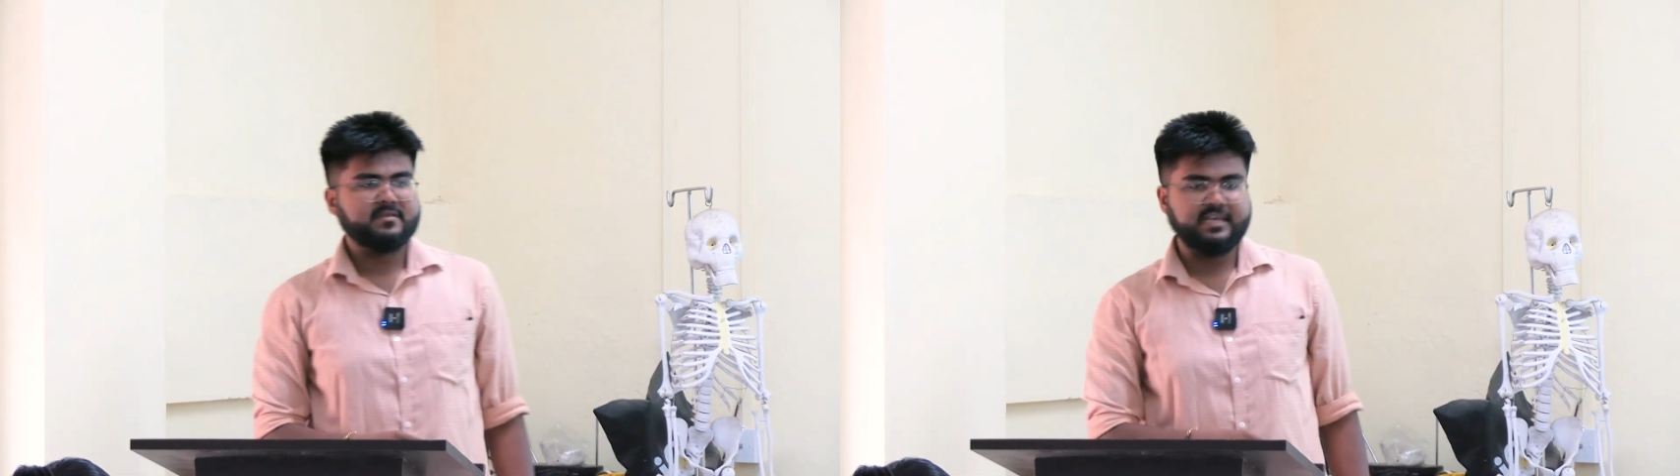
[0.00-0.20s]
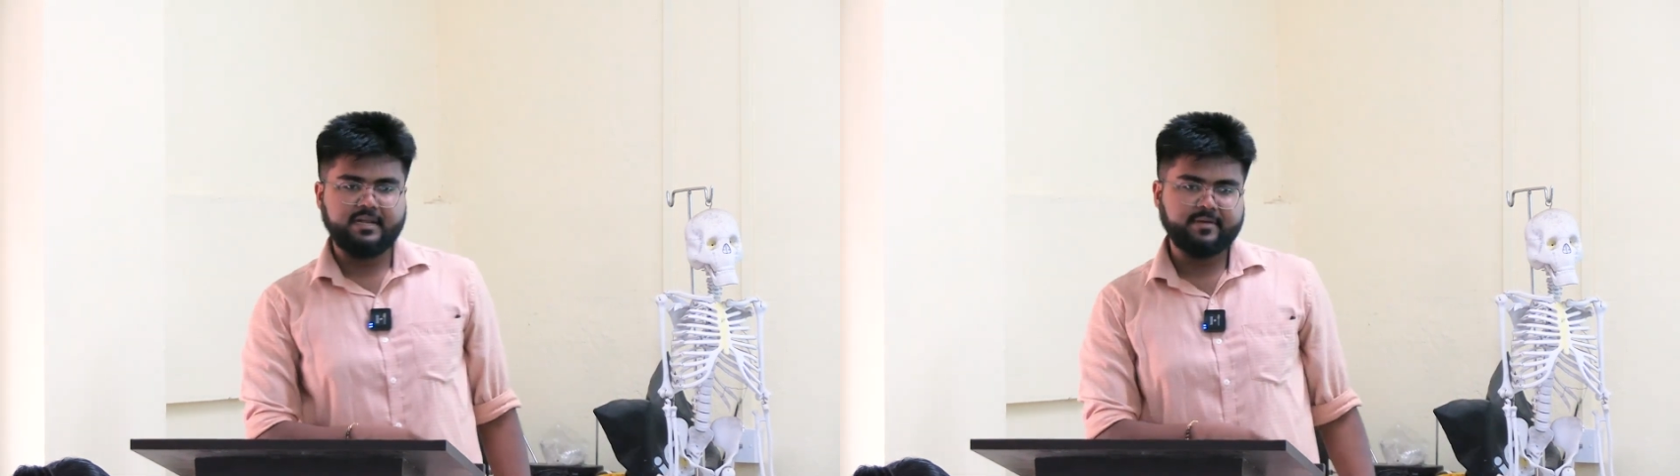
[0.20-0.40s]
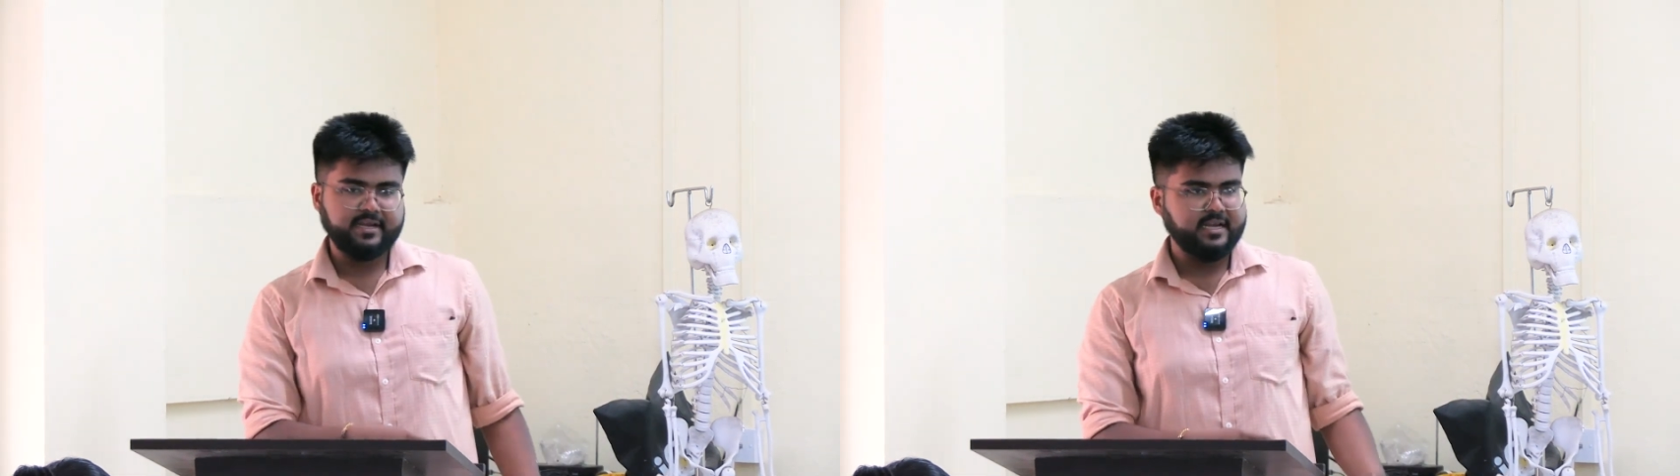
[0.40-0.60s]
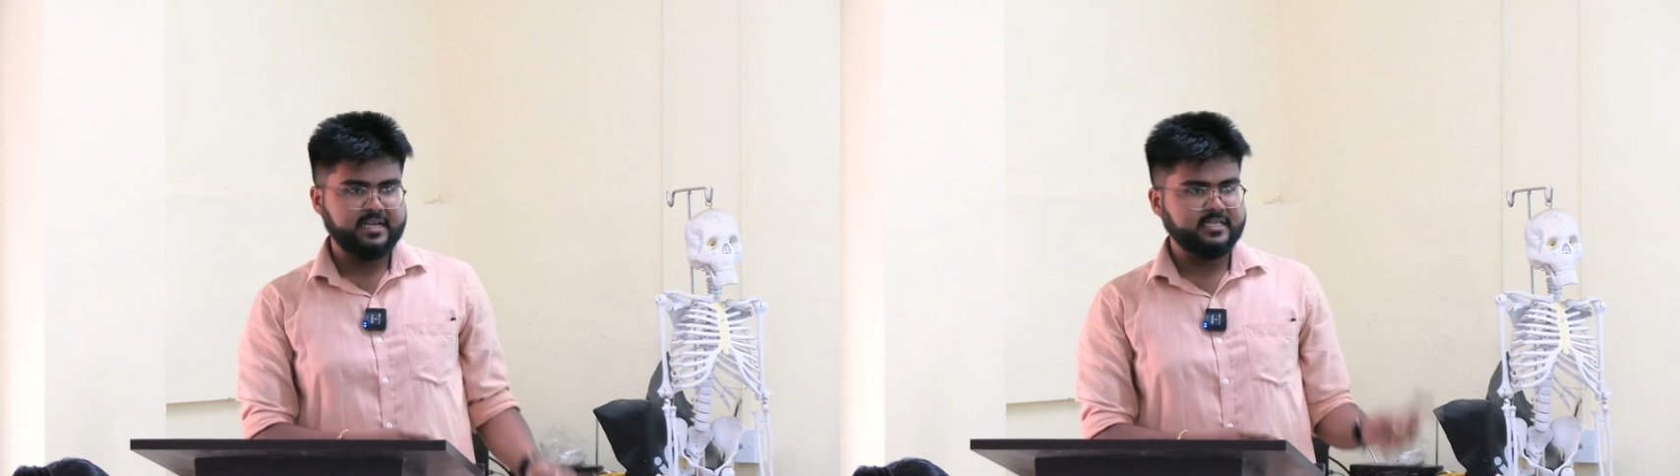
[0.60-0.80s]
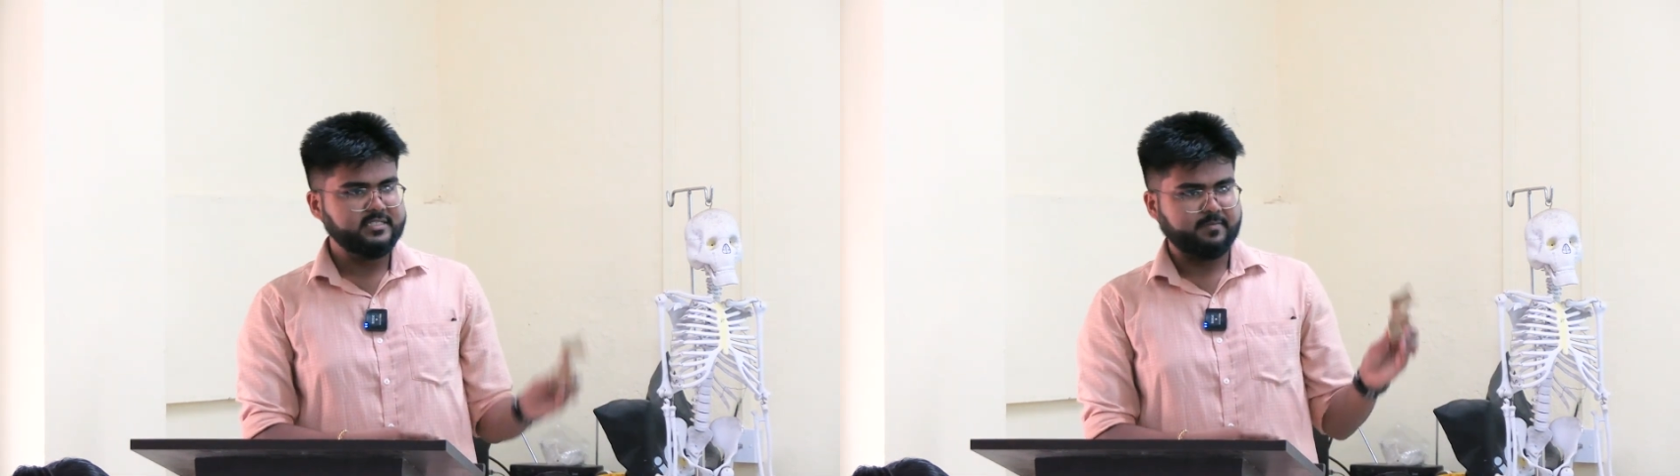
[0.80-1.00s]
salivary
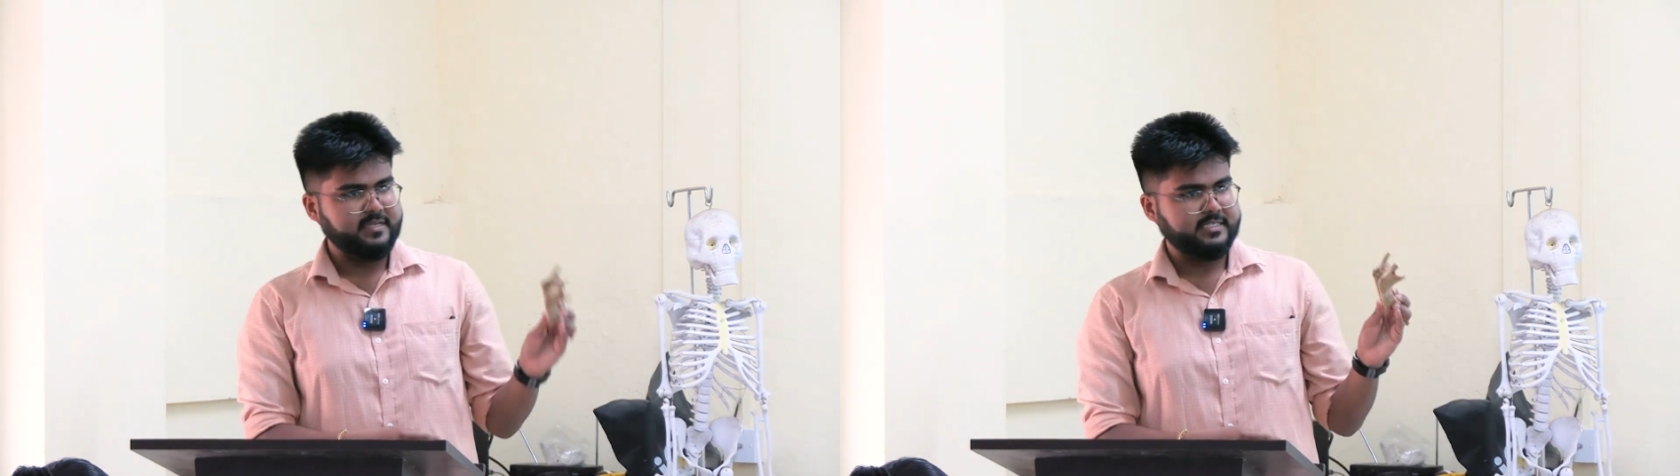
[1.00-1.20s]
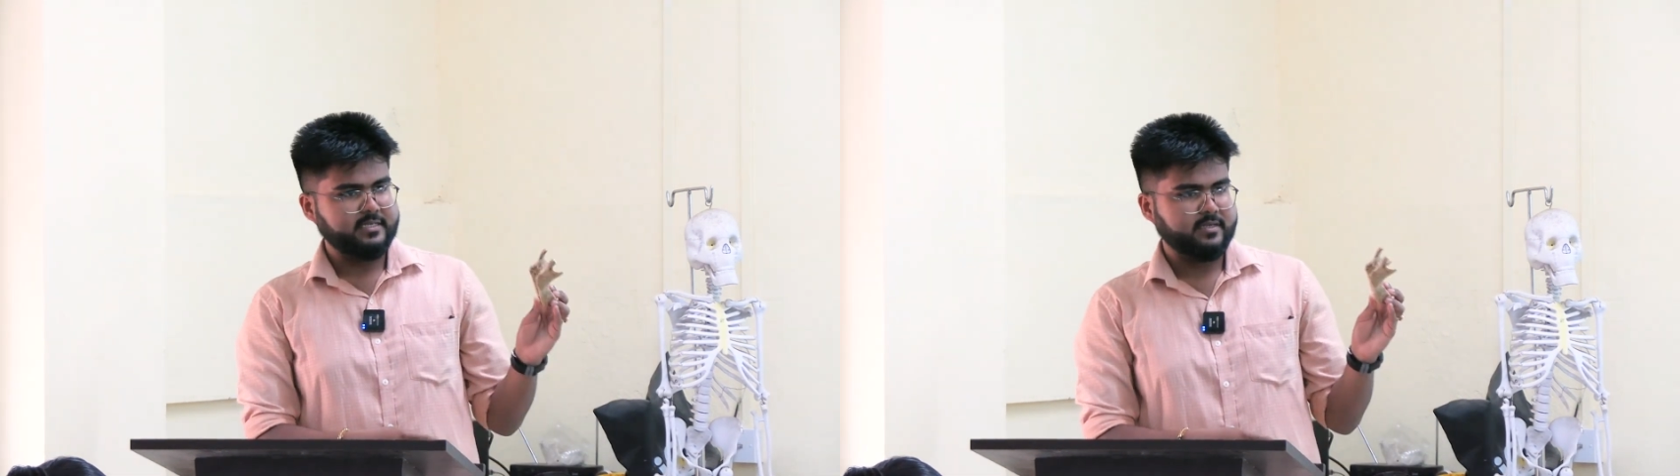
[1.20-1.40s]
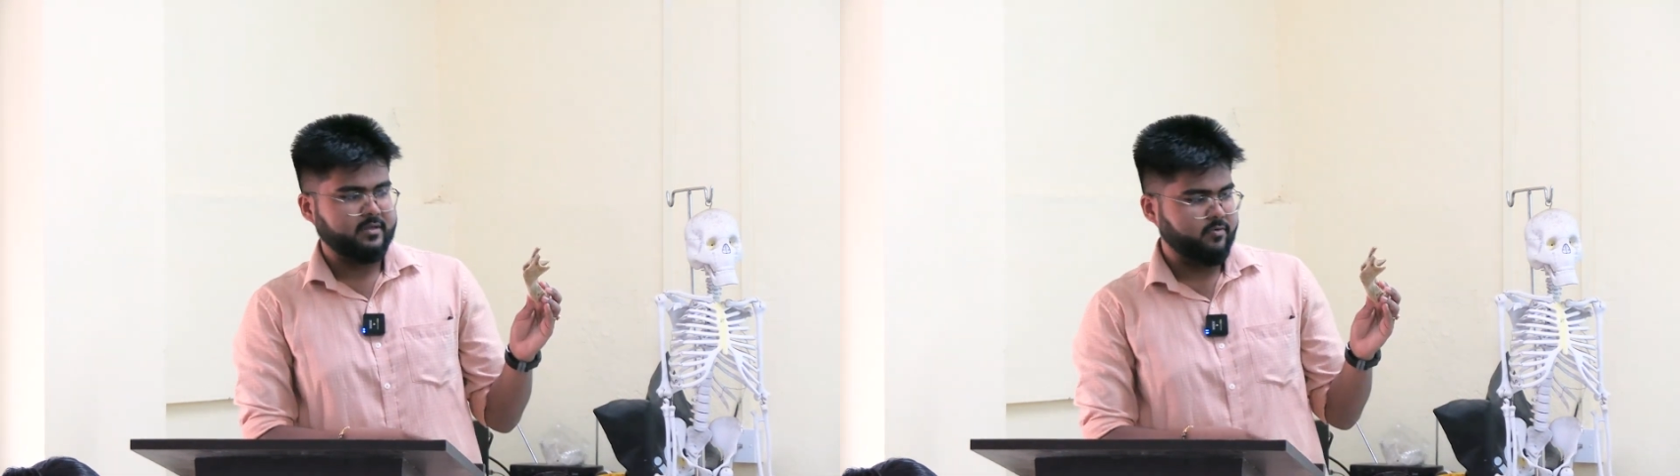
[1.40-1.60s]
gland is present.